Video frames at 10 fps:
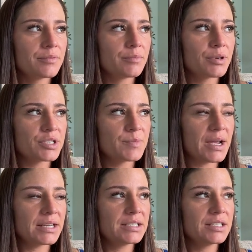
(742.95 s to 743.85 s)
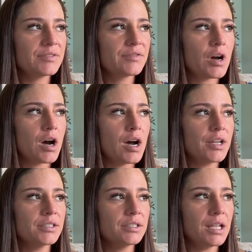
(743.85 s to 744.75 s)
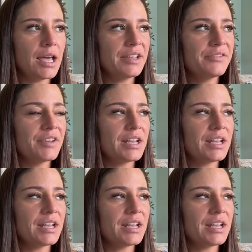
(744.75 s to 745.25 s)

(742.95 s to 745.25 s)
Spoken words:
perspective on life